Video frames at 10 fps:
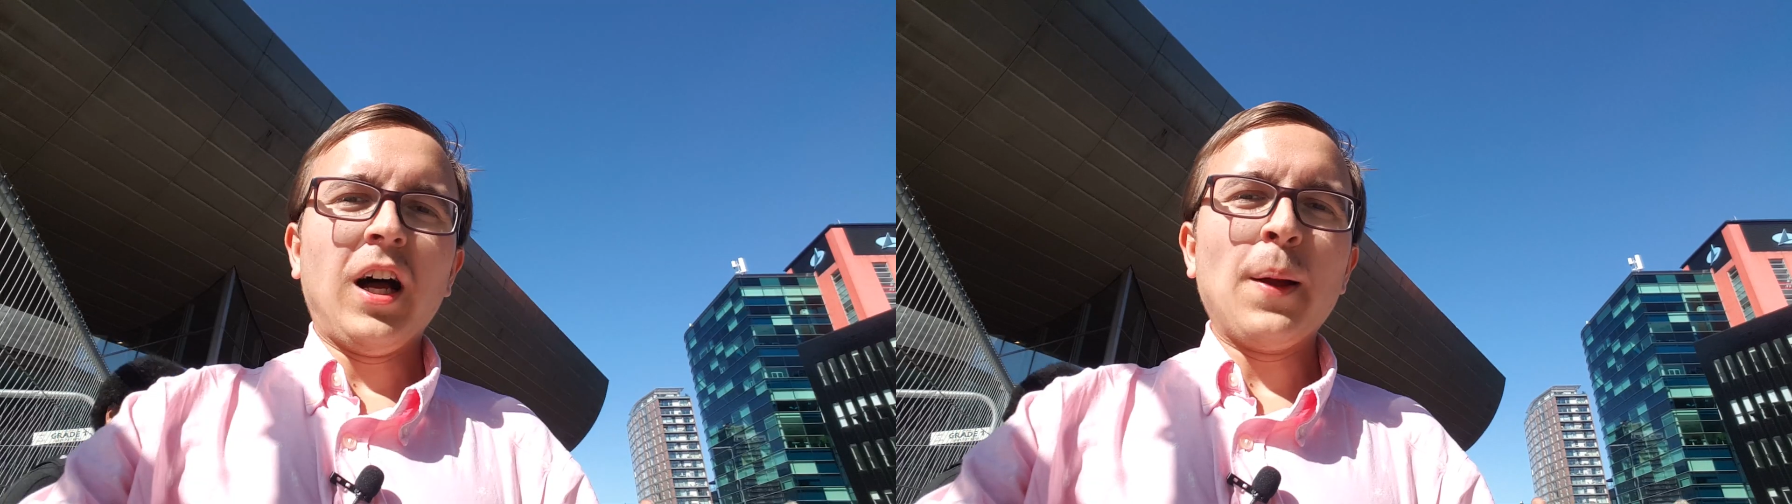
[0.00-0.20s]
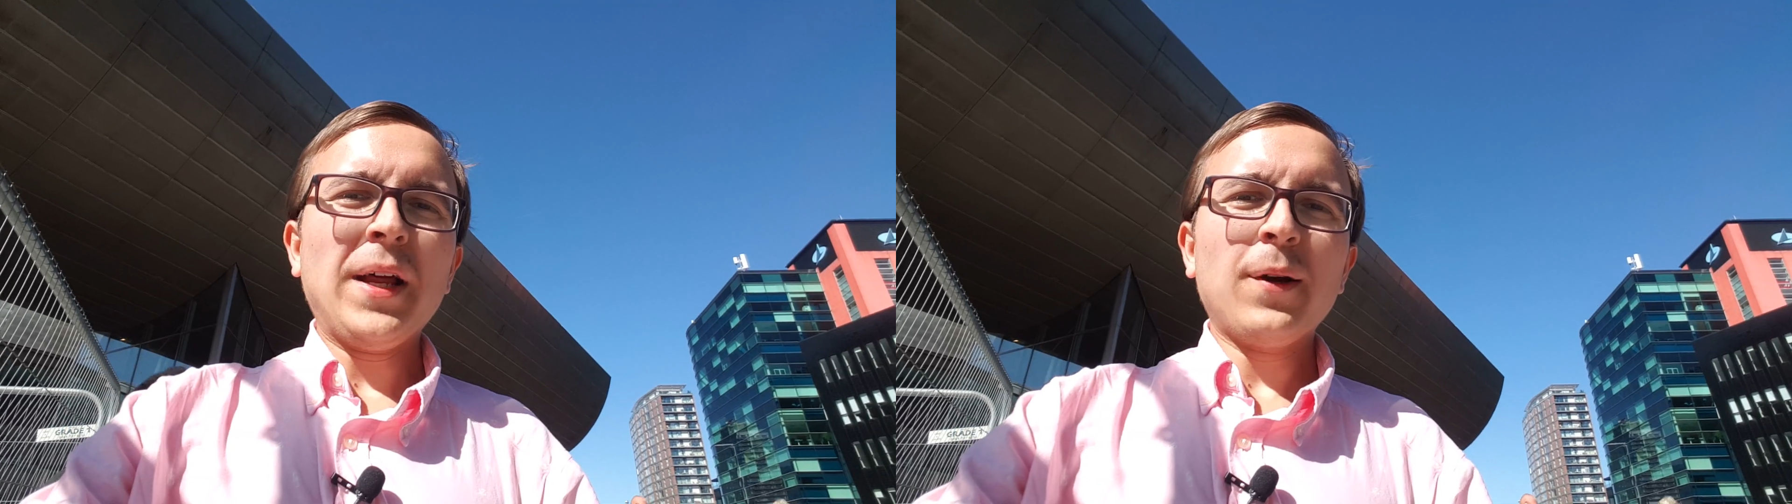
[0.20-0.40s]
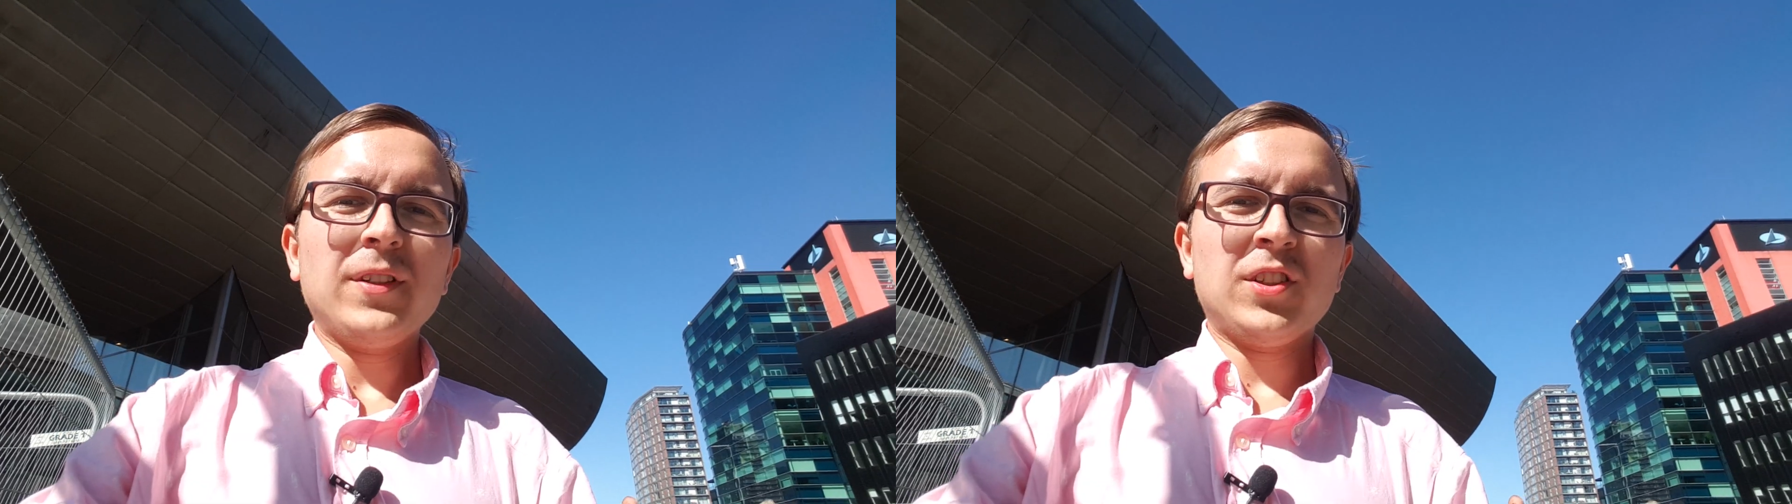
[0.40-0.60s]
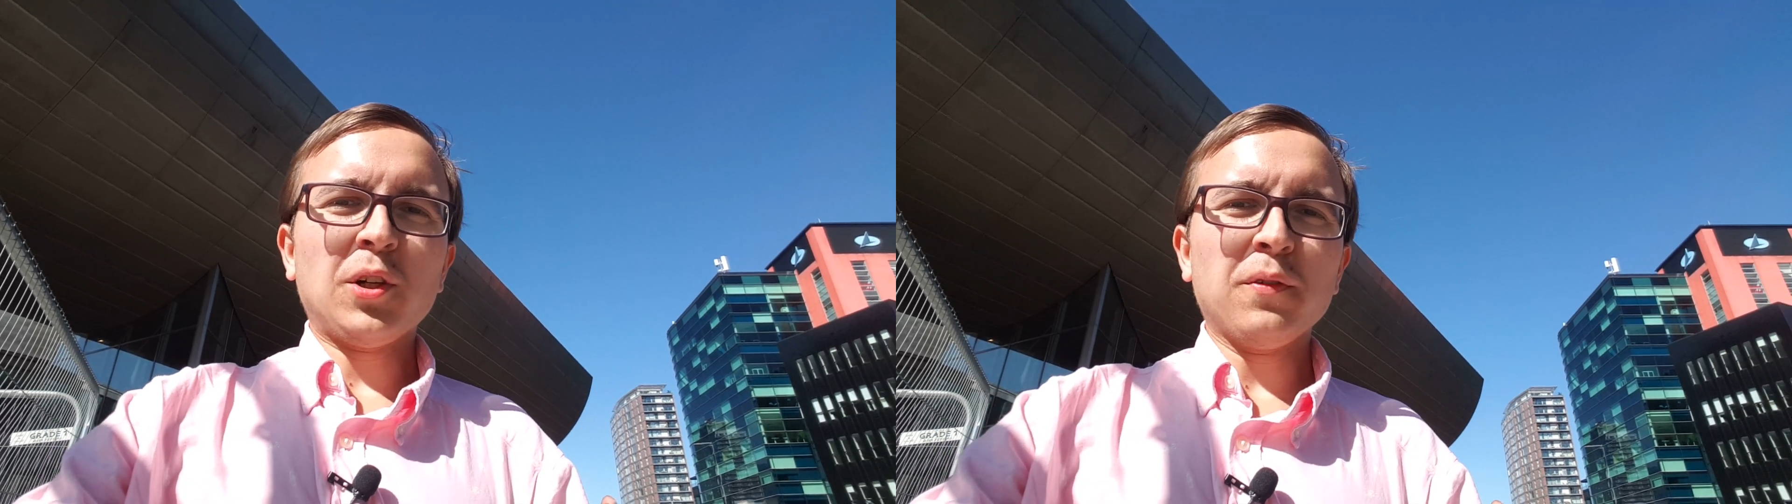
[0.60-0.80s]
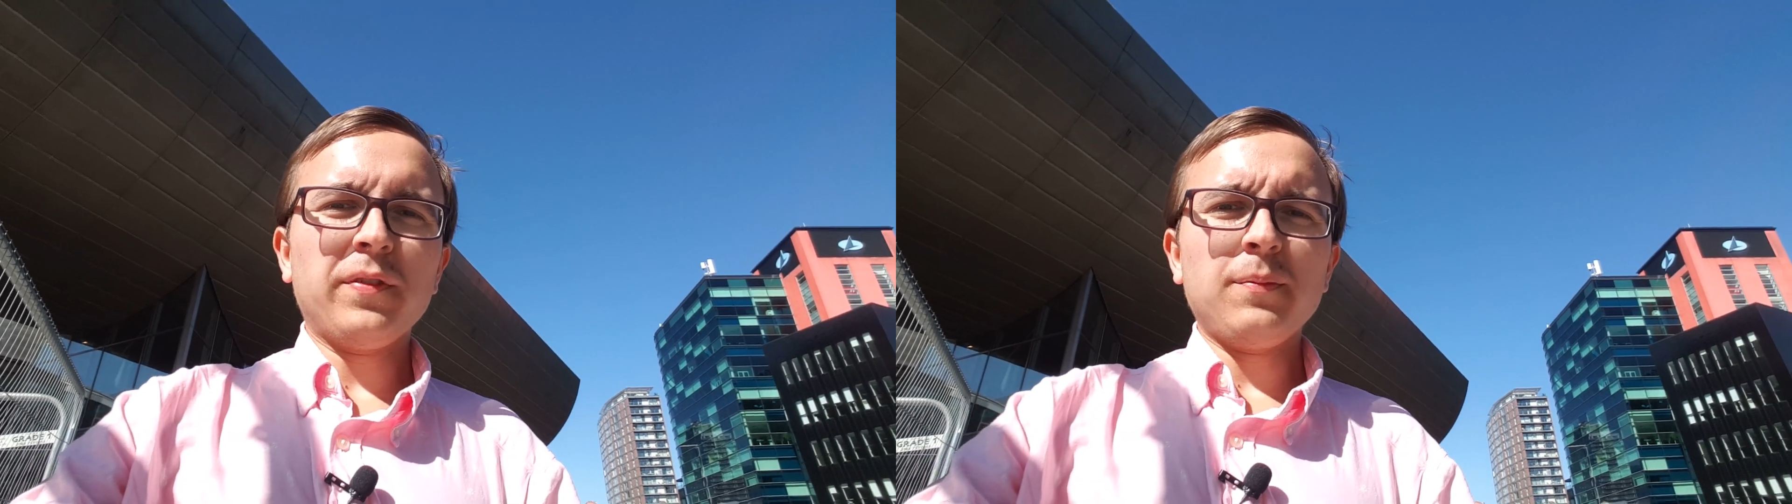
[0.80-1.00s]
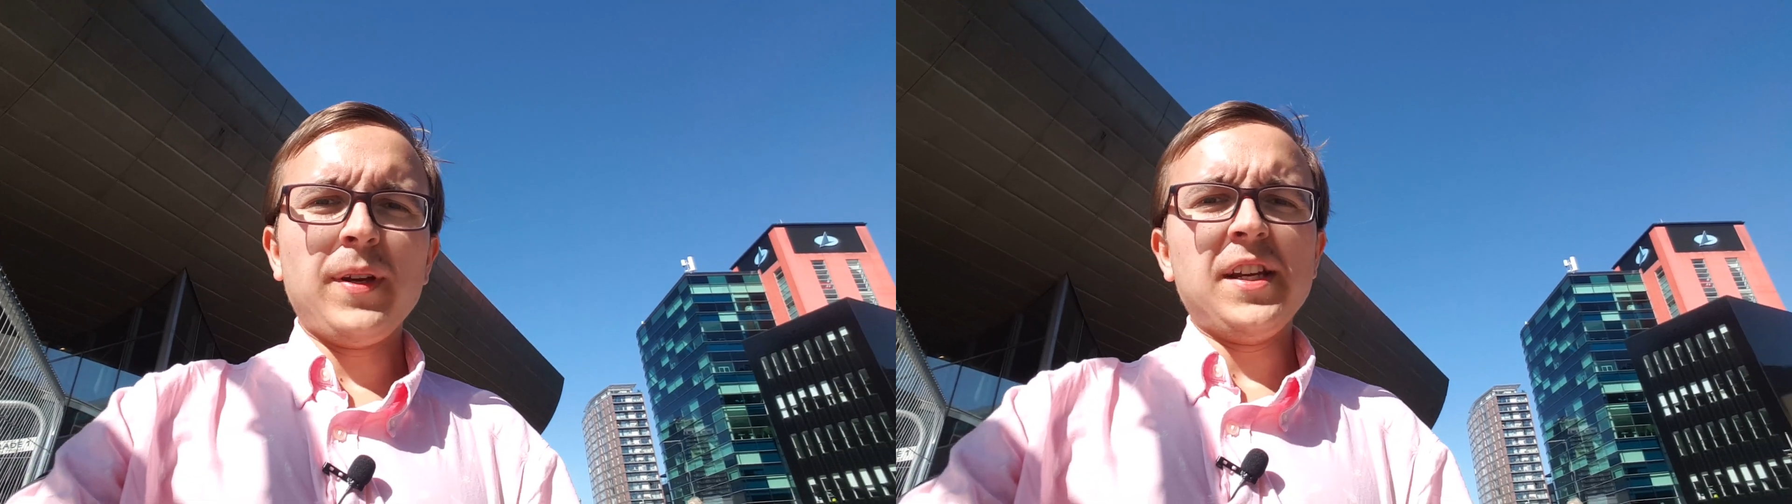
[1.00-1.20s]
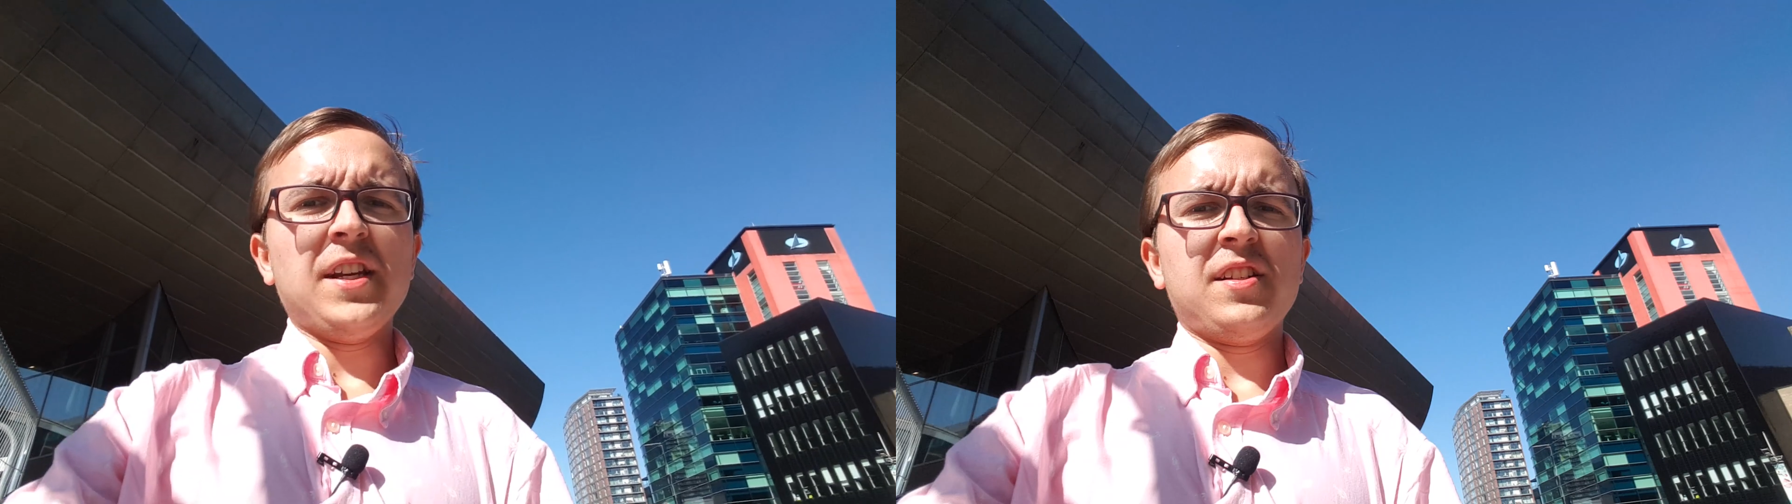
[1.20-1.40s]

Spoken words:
I'm now in Salford Media